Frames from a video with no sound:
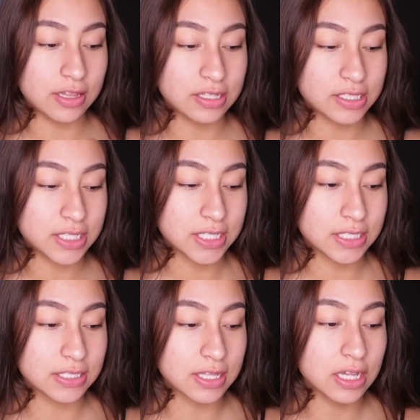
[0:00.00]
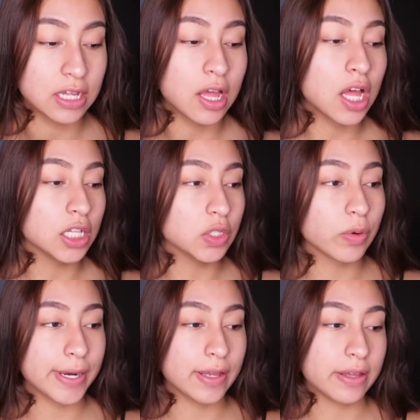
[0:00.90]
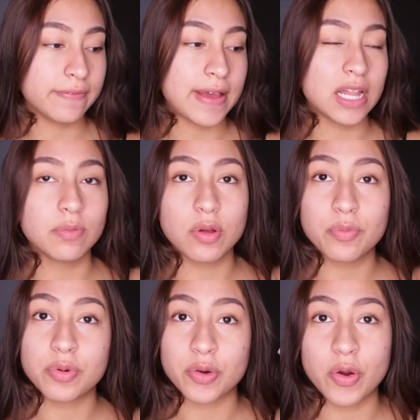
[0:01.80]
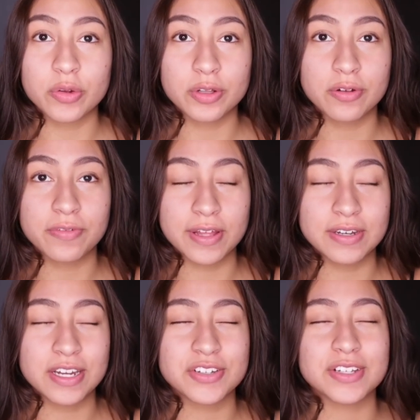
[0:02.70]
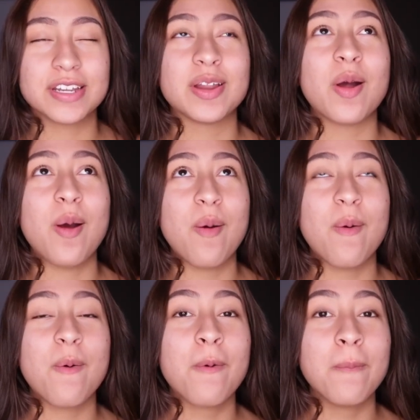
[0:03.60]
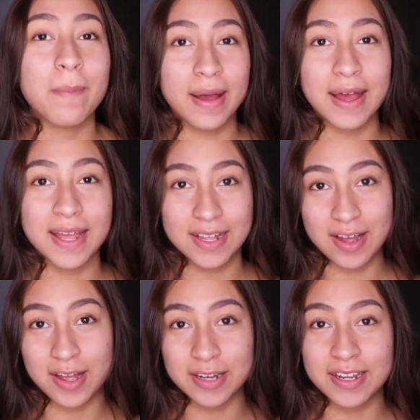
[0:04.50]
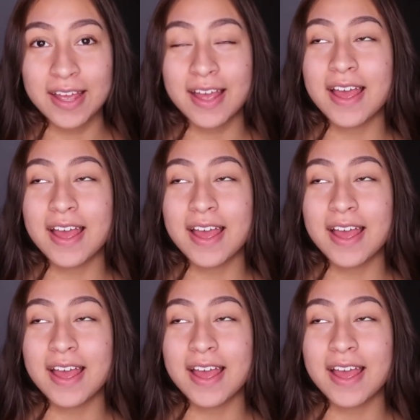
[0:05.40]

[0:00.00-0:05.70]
This is the L'Oreal Infallible Pro Glow Foundation. Oh my god.